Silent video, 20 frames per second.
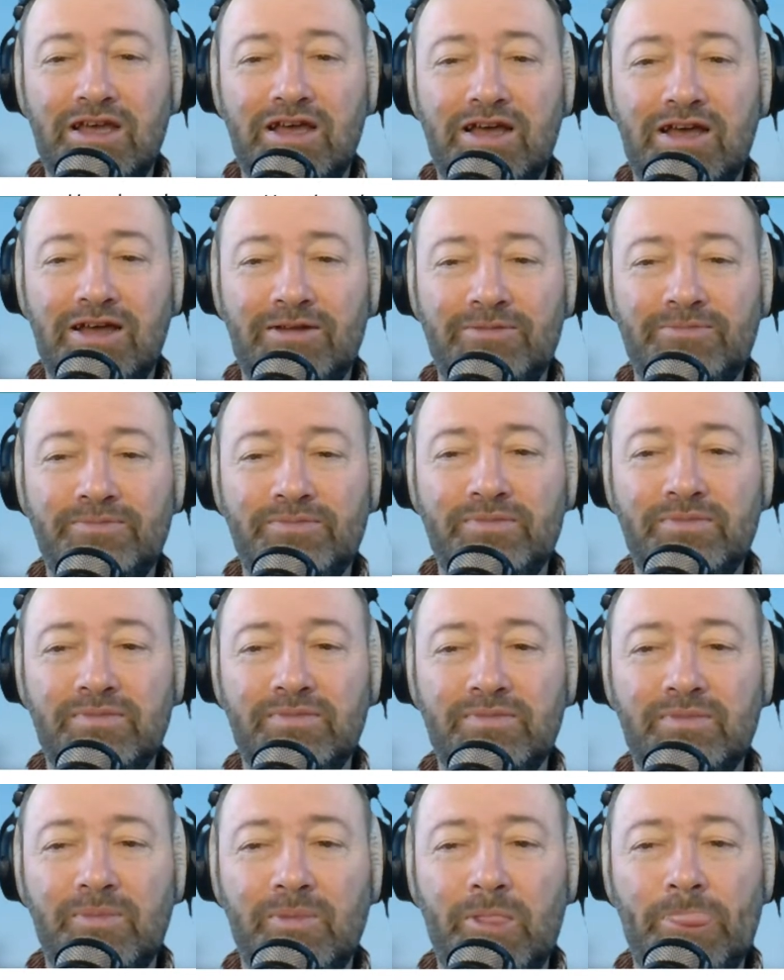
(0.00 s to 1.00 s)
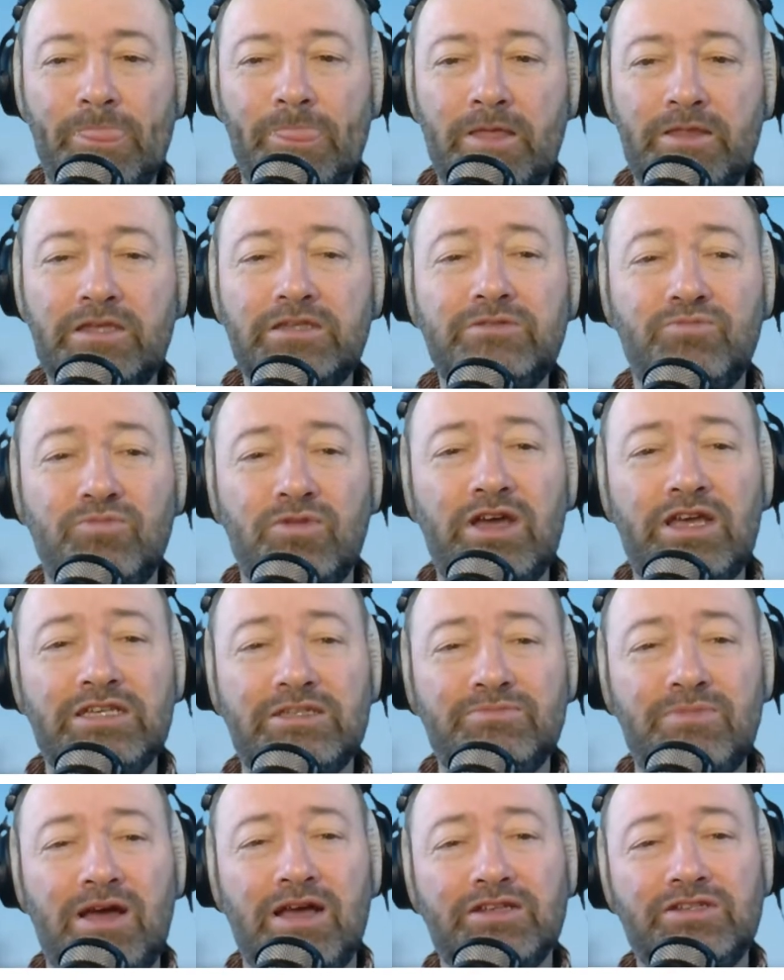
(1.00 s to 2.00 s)
It doesn't weigh
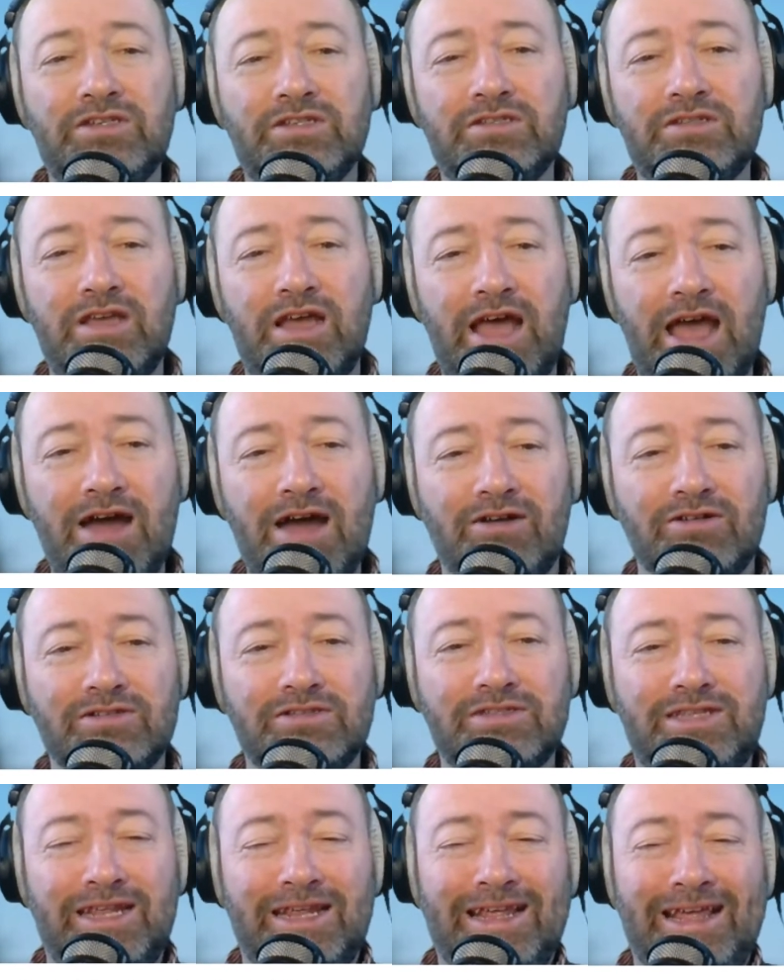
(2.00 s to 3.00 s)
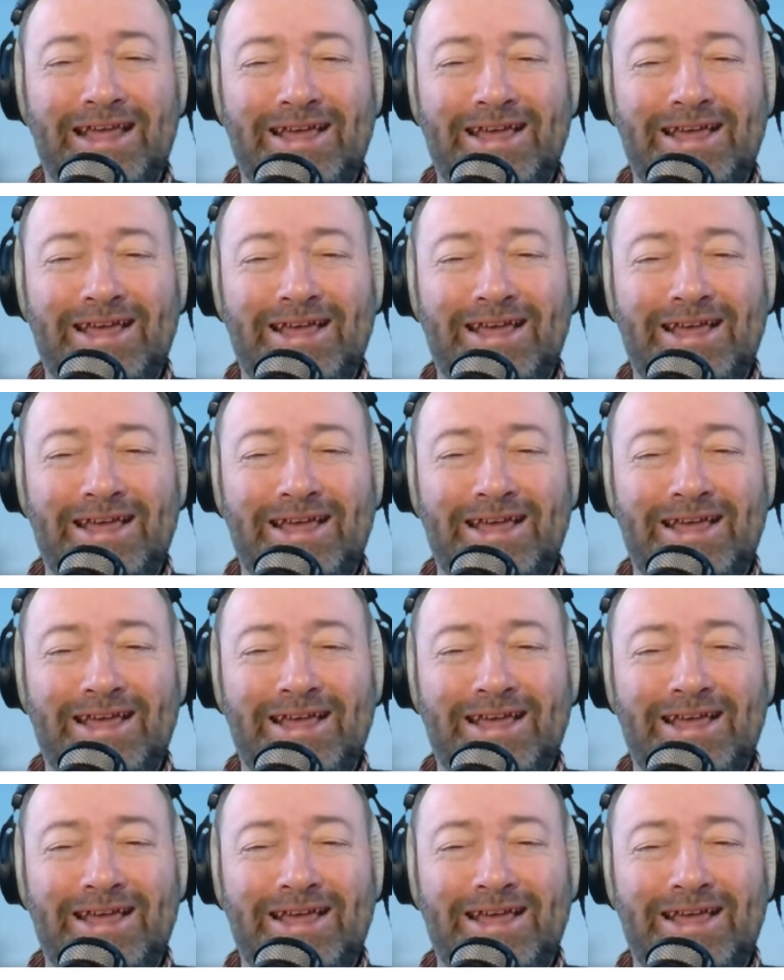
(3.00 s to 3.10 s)
as much as a house,